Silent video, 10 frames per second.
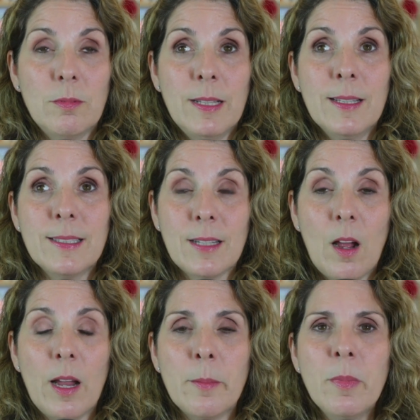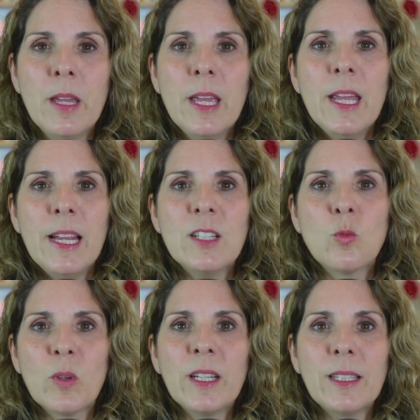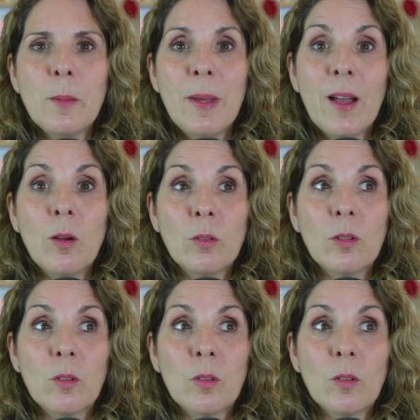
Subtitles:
in this time, is really about